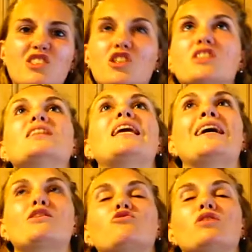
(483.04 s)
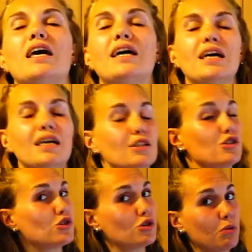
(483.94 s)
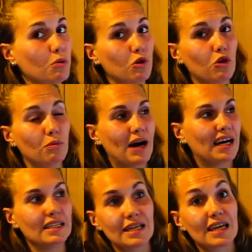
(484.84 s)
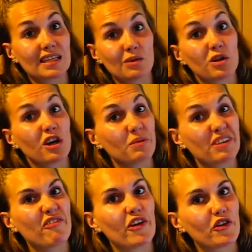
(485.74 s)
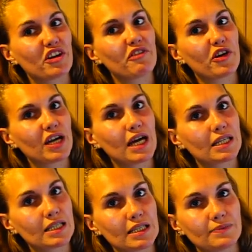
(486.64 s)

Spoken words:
just an extra layer and it's super warm, and I think it would come in very, very handy.